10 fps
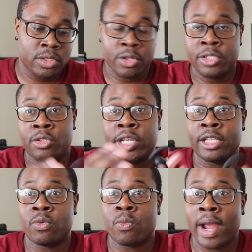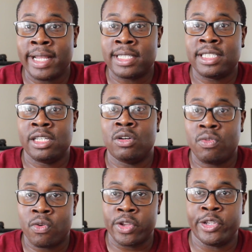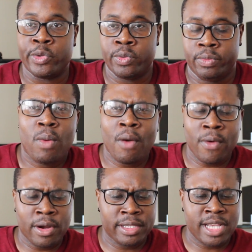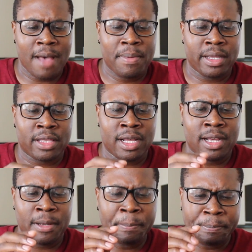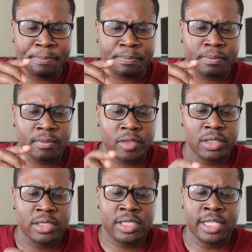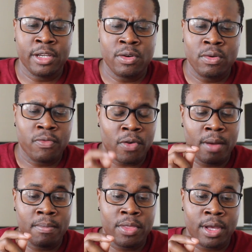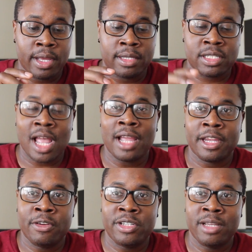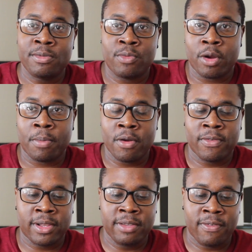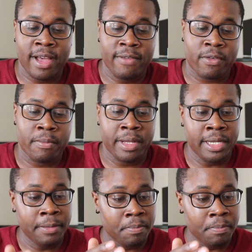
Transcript: so that you can get the right seal for you. While we're on the topic, the seal from the stock ear tips worked perfectly fine for me.